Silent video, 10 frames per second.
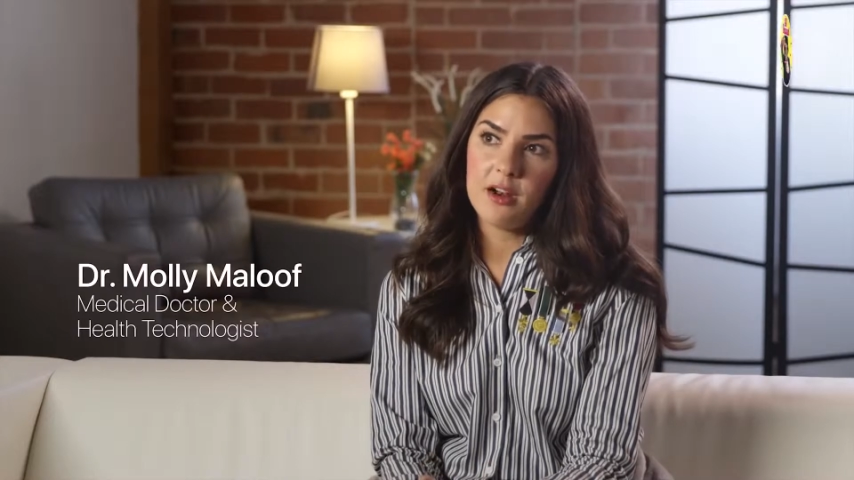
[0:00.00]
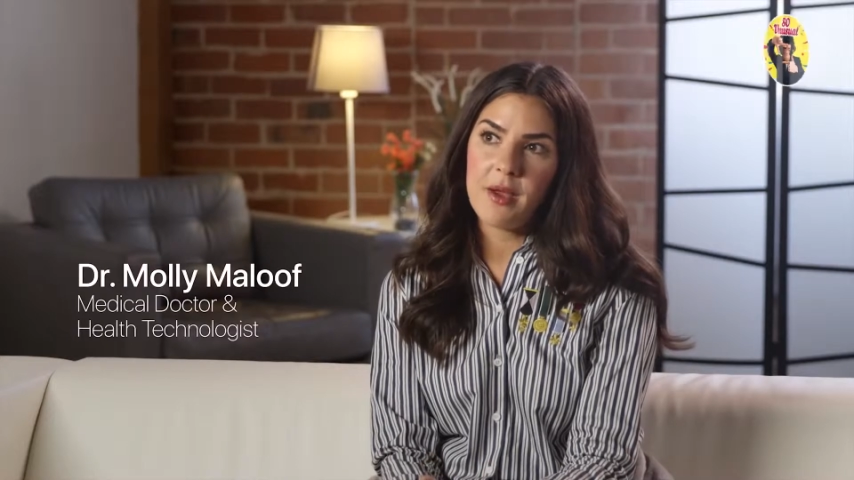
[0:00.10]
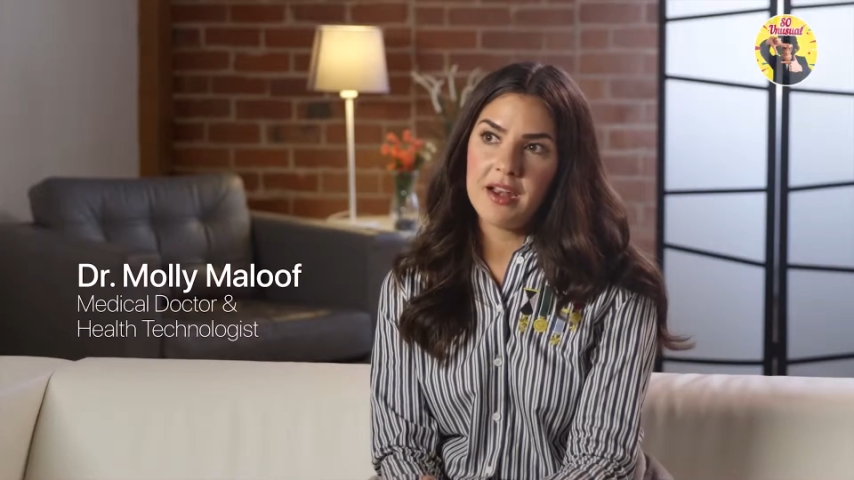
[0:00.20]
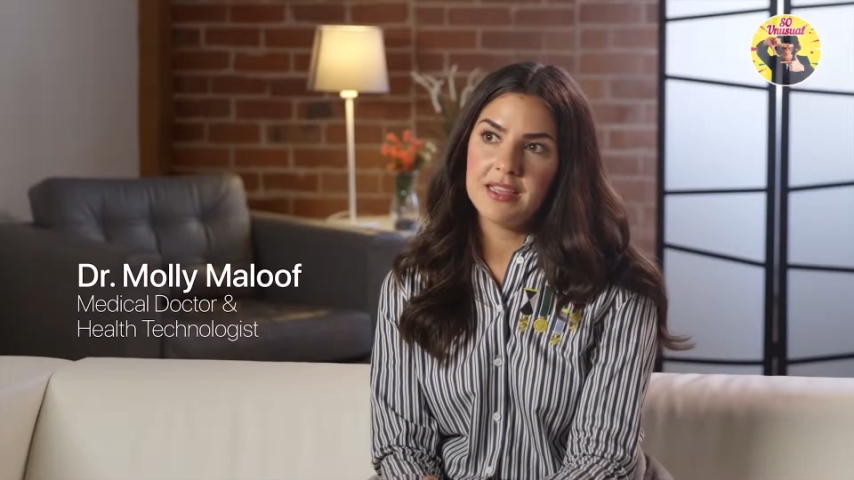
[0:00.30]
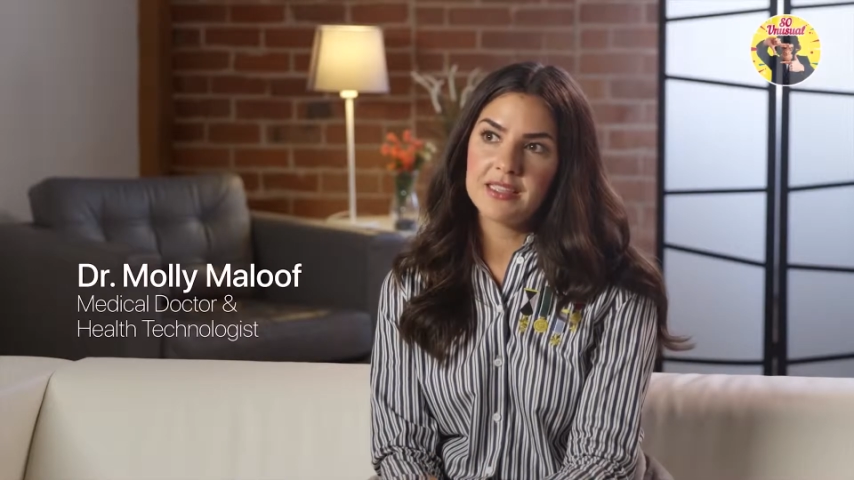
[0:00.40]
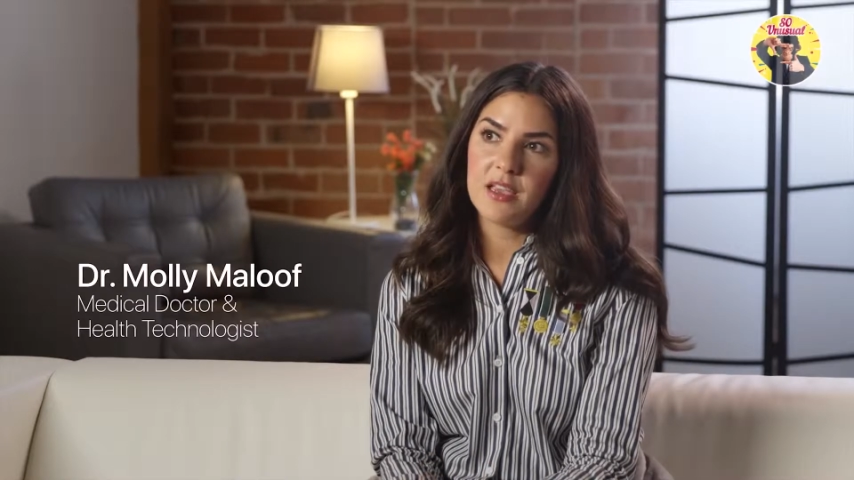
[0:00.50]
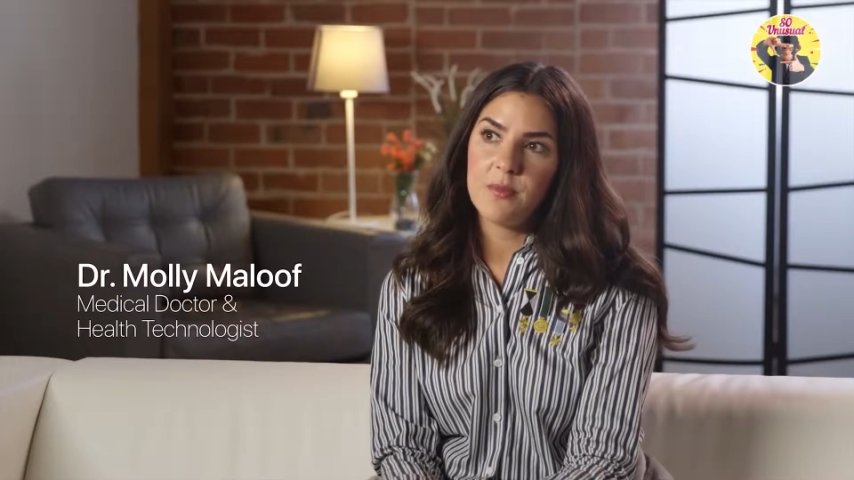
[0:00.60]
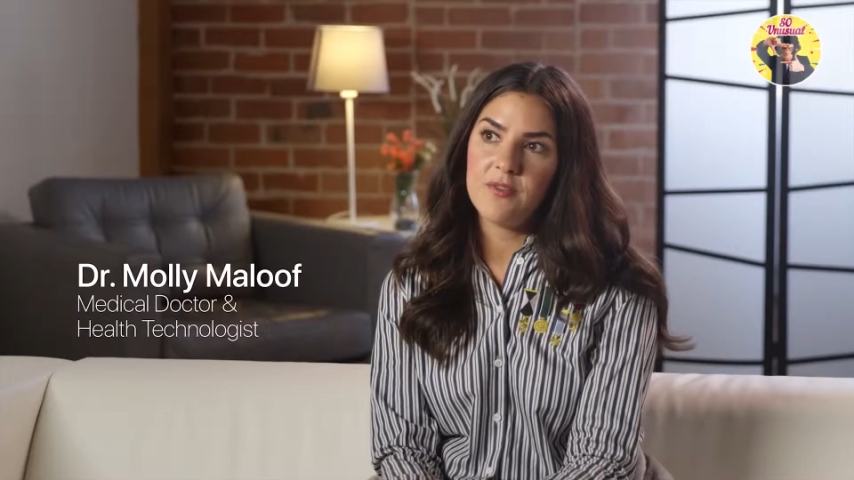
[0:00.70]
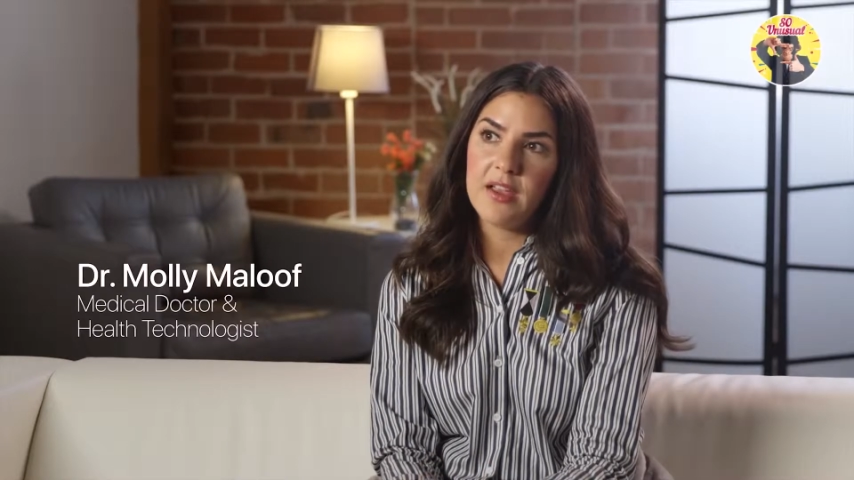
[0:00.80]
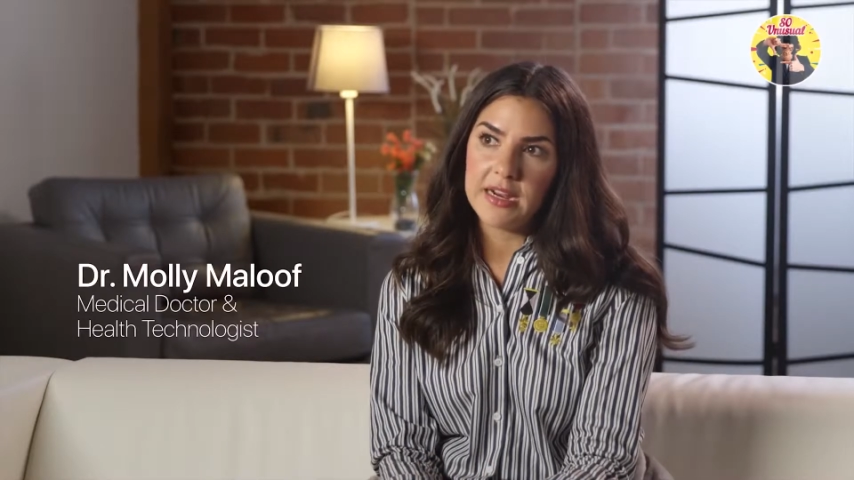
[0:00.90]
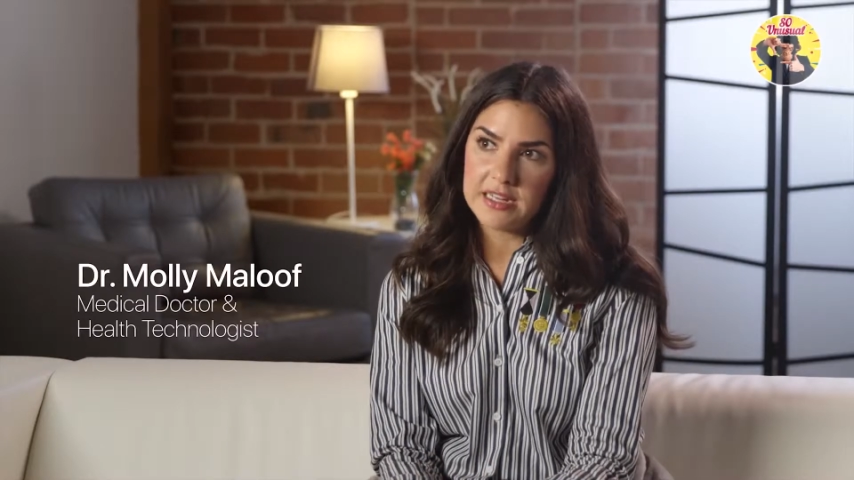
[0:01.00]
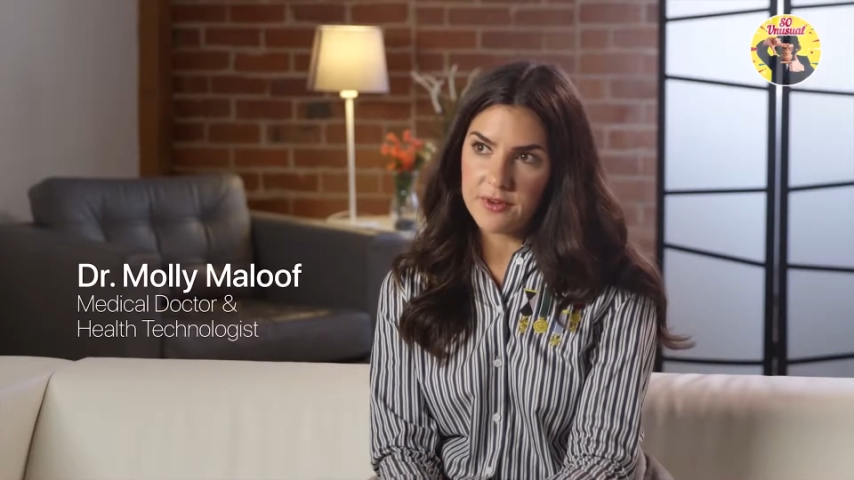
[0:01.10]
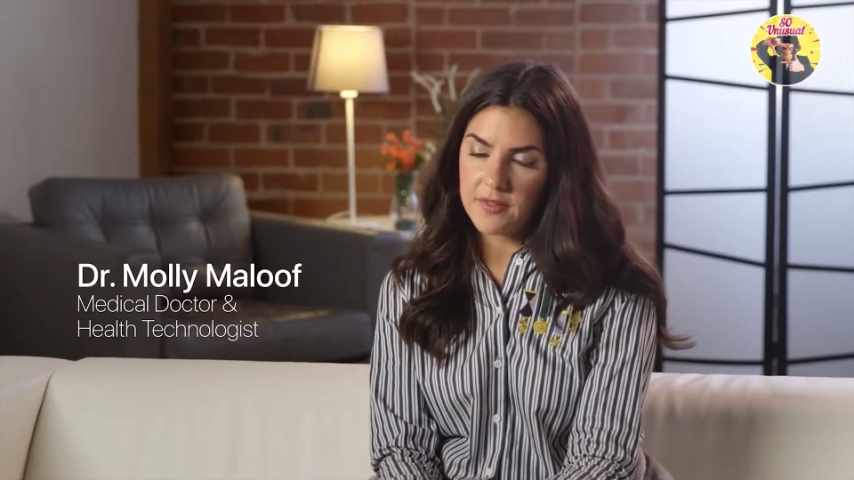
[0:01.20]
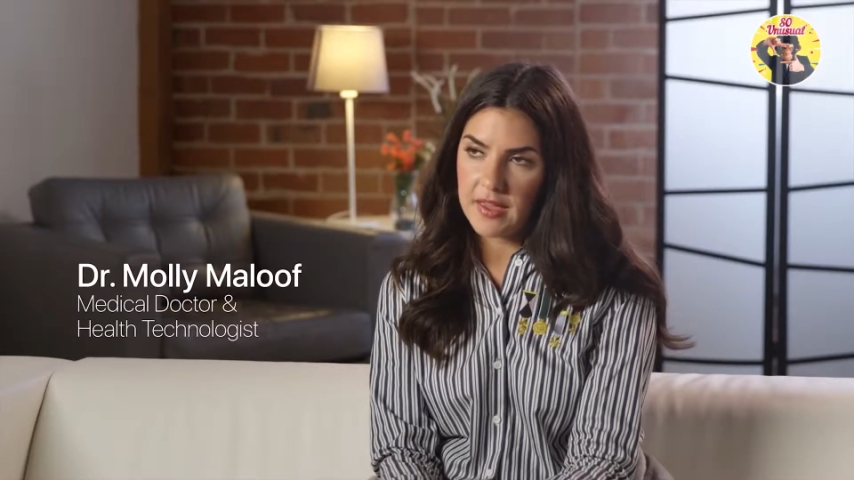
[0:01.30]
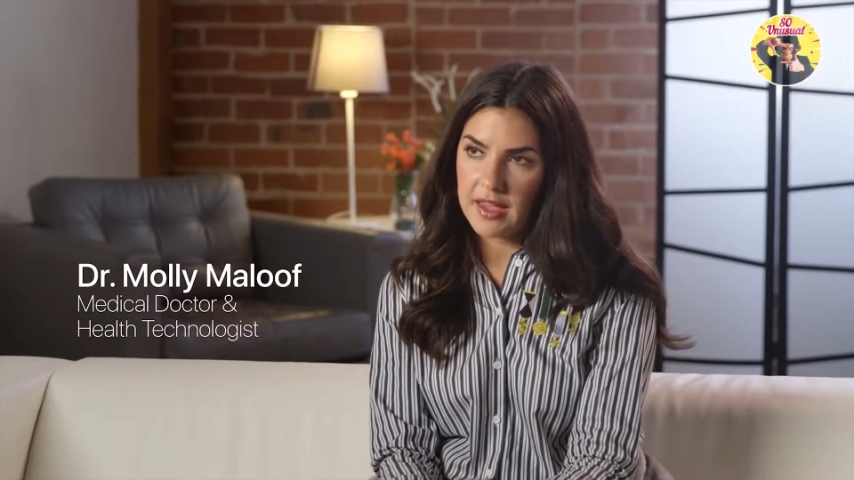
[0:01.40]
in our bodies can be very different